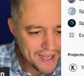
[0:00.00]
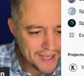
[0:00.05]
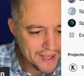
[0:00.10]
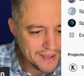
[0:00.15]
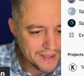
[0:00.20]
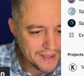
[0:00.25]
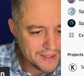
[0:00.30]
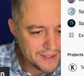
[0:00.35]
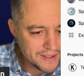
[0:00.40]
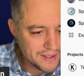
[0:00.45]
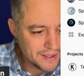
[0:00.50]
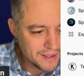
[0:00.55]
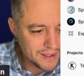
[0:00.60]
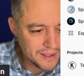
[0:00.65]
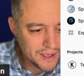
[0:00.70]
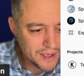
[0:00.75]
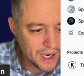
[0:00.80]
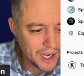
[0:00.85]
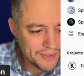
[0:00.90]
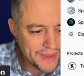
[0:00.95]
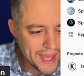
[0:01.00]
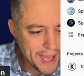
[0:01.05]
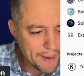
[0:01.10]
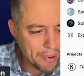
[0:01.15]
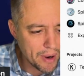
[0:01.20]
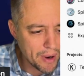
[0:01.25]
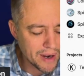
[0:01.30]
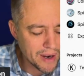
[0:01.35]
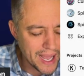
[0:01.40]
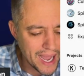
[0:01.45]
it cut that
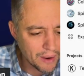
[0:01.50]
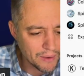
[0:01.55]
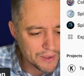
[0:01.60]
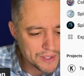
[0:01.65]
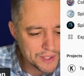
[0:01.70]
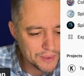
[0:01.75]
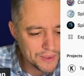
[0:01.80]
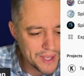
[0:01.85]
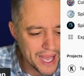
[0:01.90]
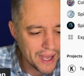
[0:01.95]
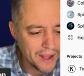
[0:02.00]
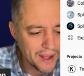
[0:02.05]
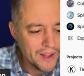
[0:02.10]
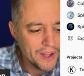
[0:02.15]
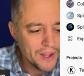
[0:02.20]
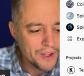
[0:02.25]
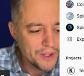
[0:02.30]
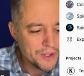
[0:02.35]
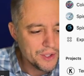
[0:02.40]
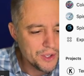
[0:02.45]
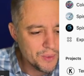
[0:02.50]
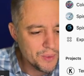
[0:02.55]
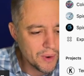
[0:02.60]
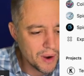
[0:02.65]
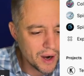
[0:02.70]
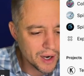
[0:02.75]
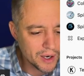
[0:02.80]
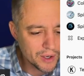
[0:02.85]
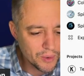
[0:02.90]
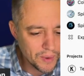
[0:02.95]
part out. So yeah, you
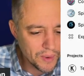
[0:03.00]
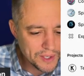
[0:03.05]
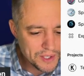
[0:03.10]
are going